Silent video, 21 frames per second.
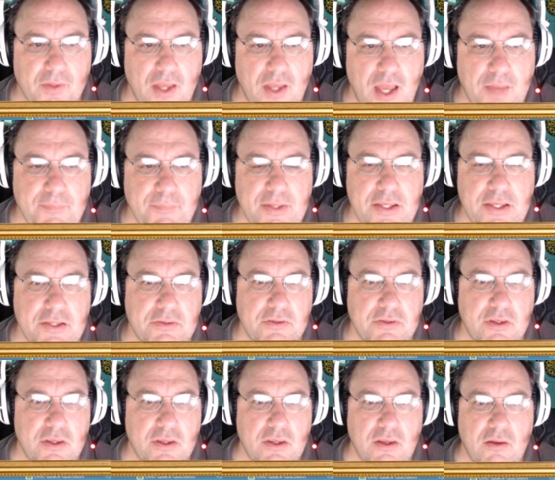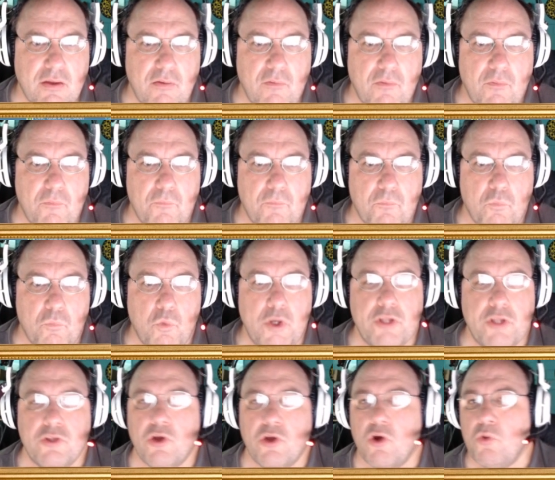I mean, we
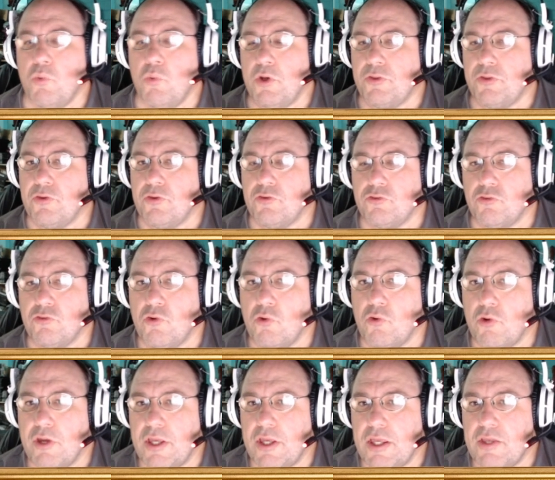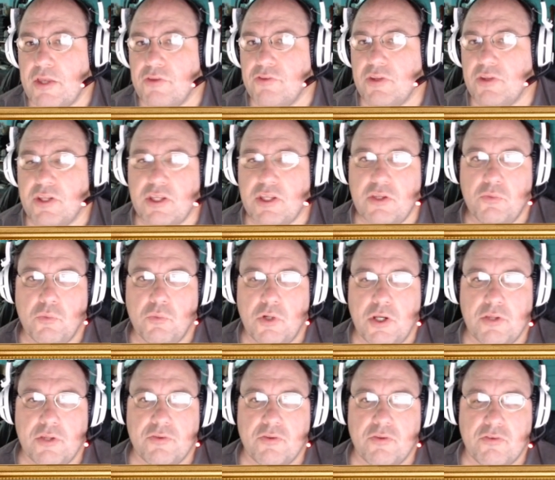know what the story is that he
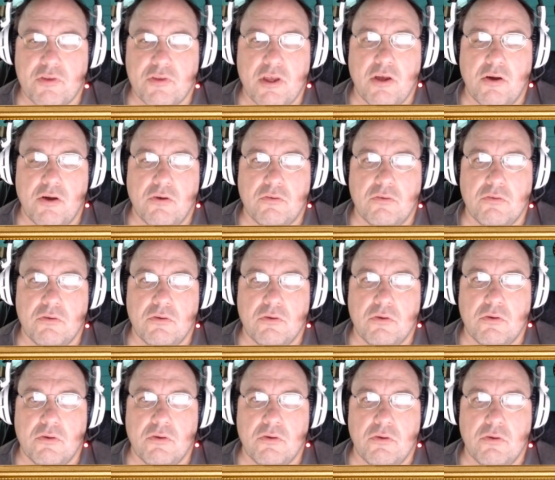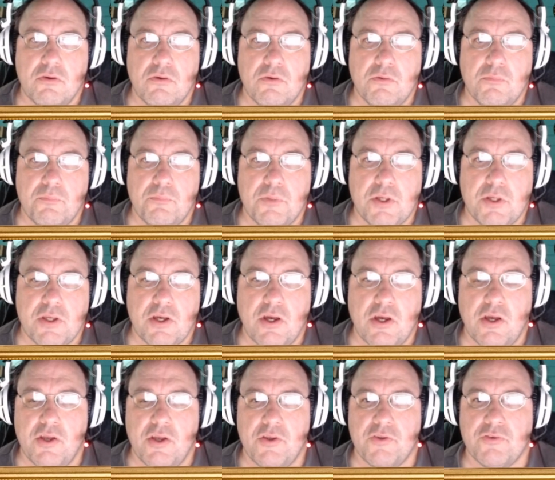wanted to tell
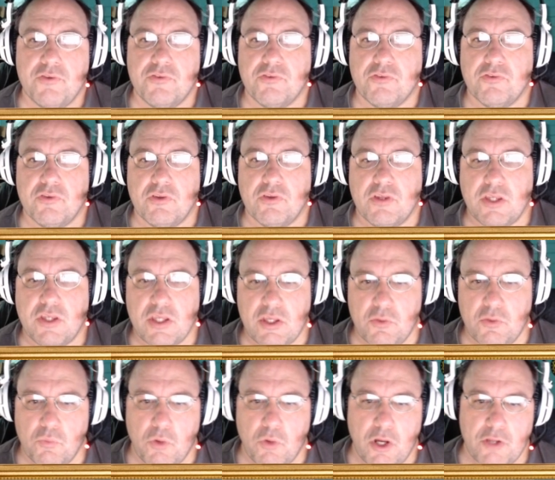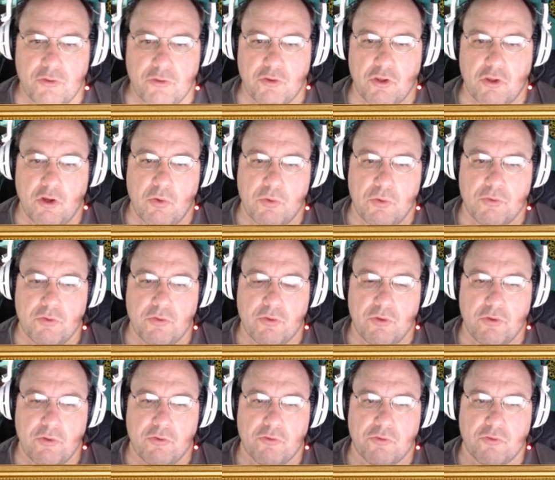because he wanted to go into
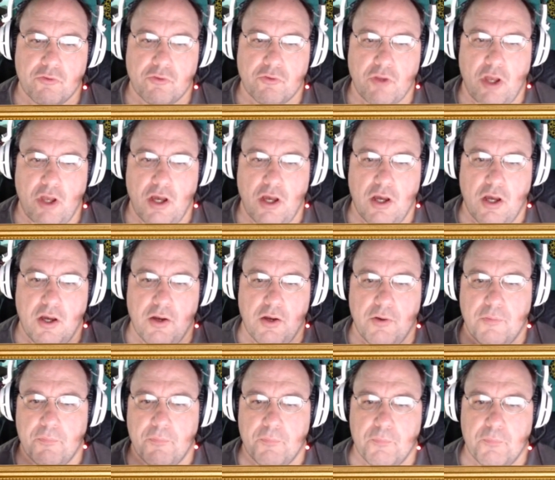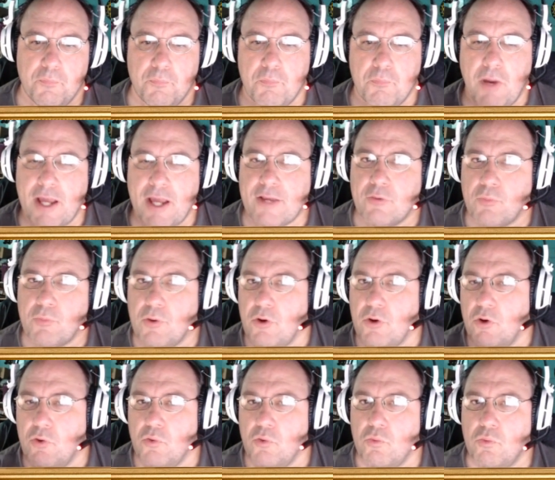this uh,
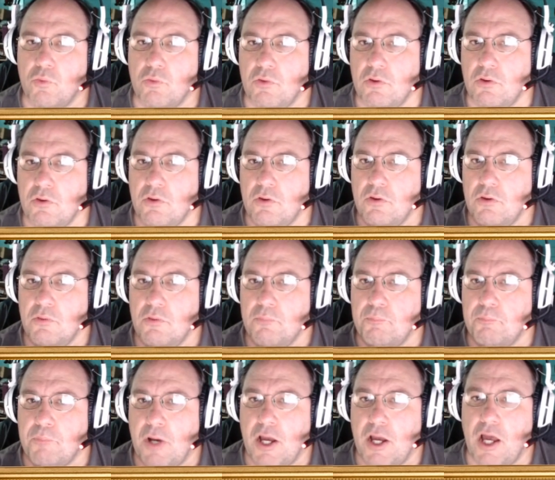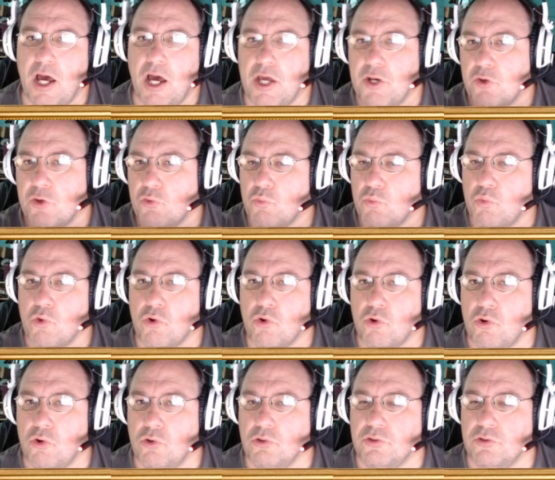microbiotic
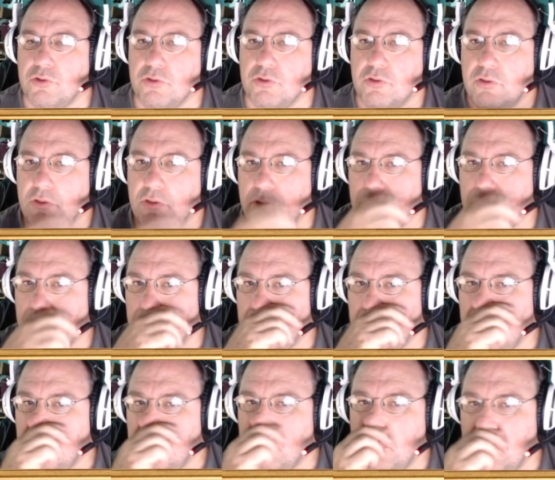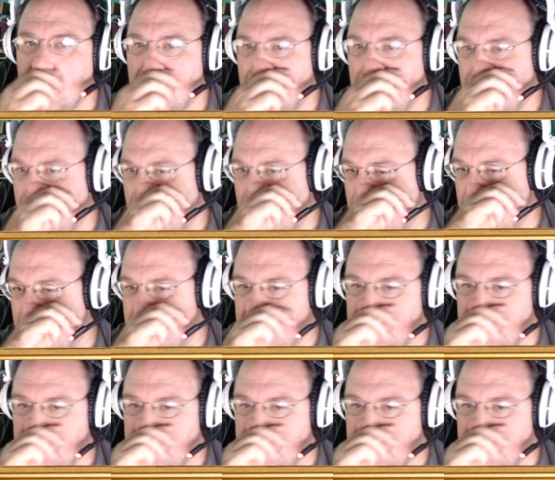world um,